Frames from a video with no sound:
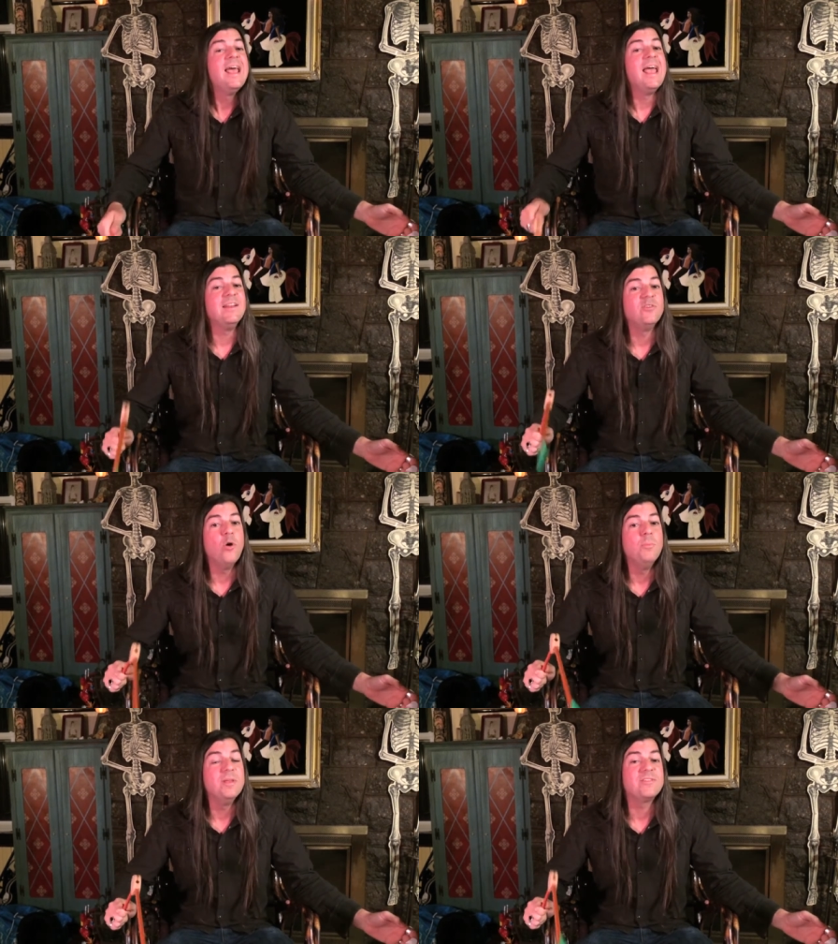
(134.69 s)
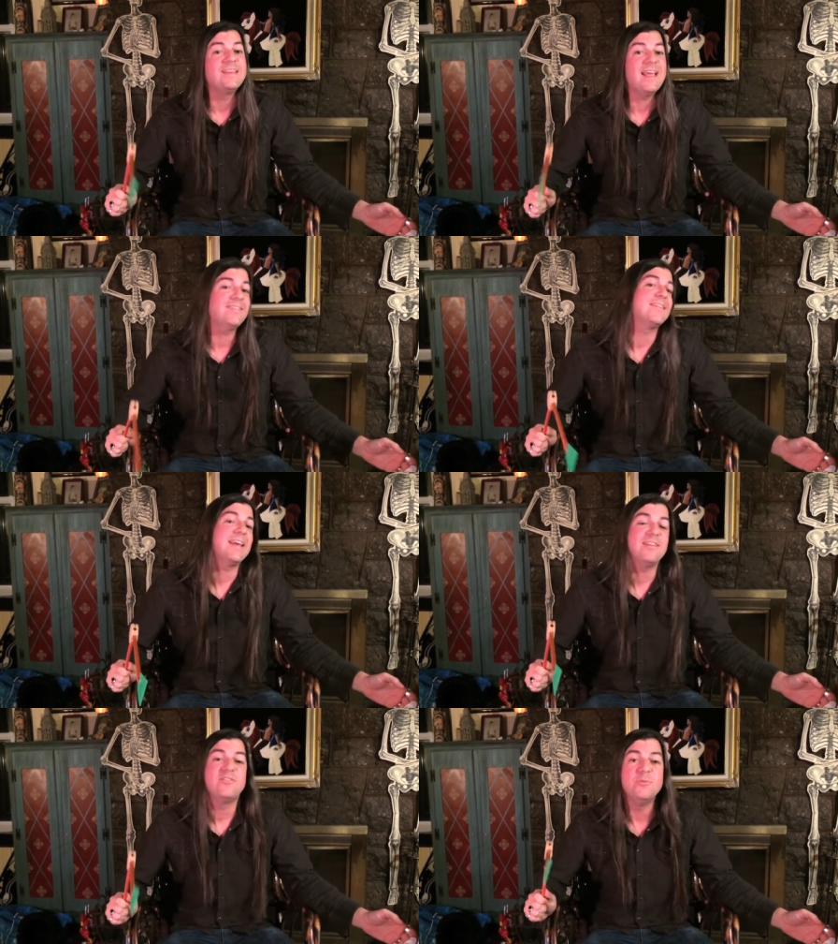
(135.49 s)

and don't miss Guest Against